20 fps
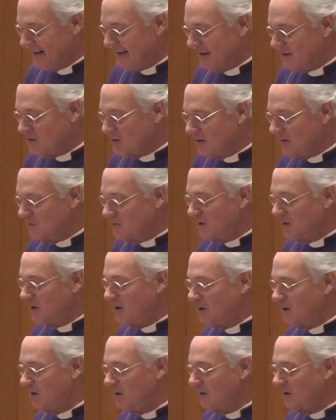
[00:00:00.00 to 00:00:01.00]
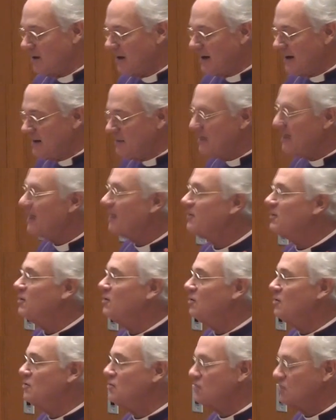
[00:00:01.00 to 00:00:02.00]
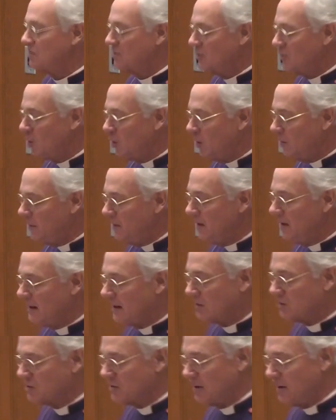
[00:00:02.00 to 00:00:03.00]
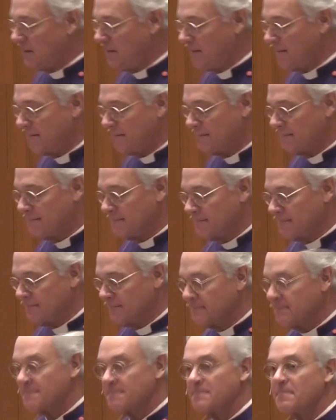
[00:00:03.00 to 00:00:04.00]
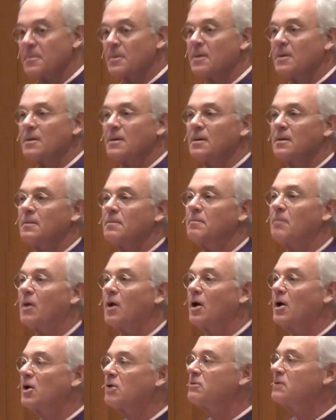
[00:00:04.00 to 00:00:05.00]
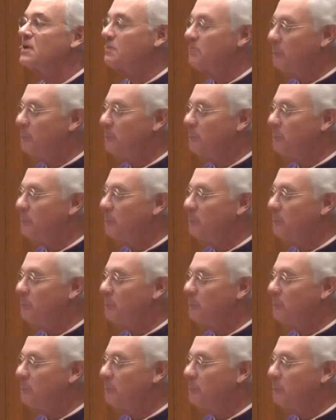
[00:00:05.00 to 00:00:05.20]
Jeff DeLong, Ann Matthews, Kobe Nixon, Margaret